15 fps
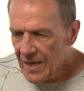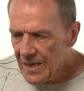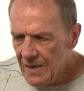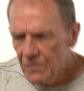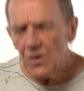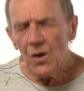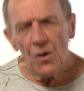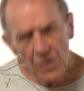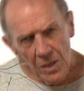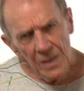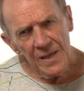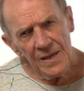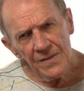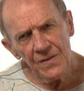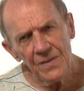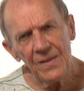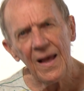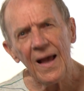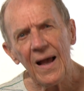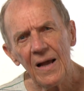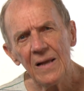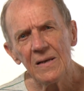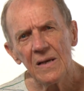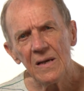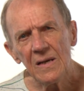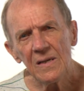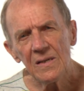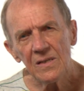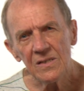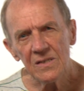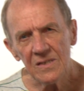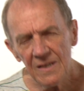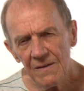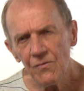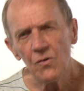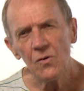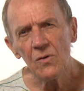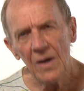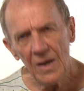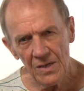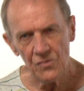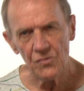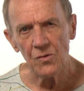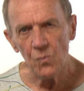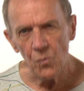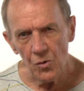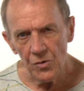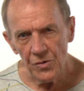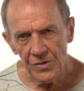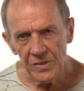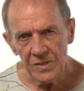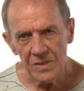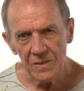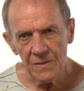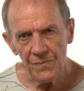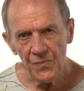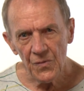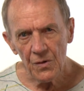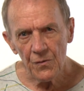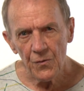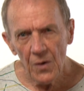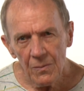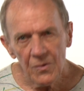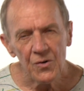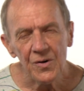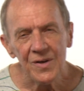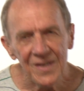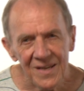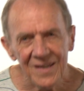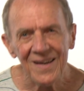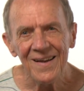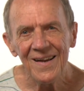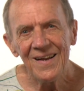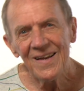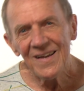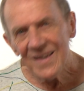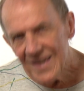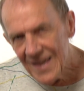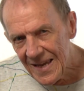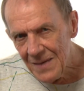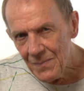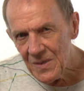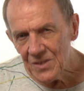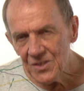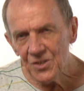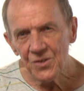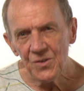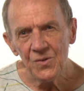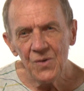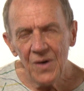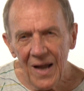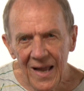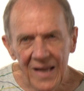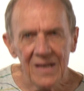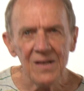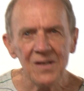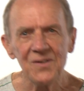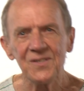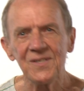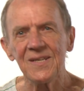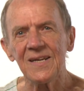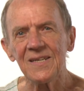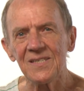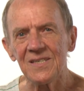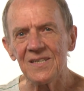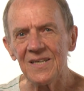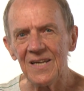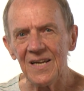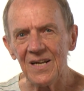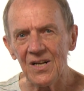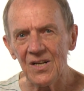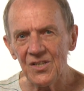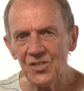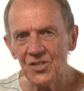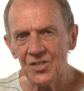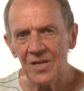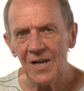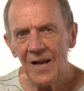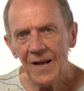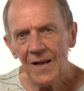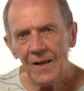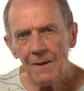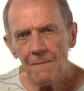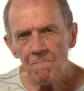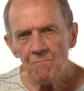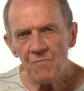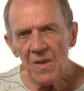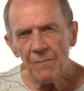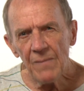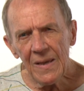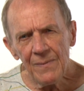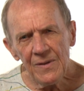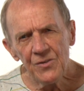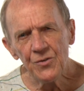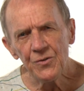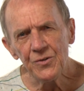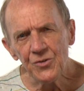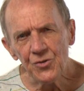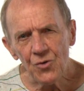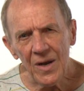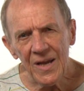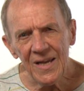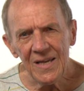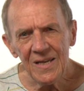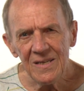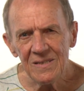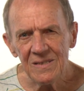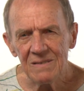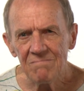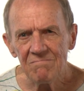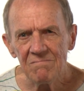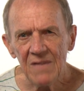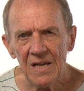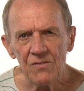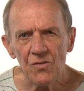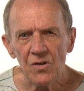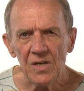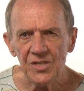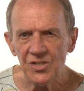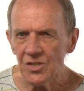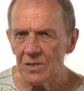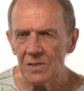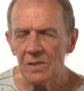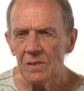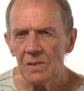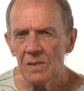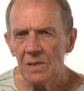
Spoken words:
Even earlier than that, several hundred words from Greek came into Anglo-Saxon English, maybe through trade and religion,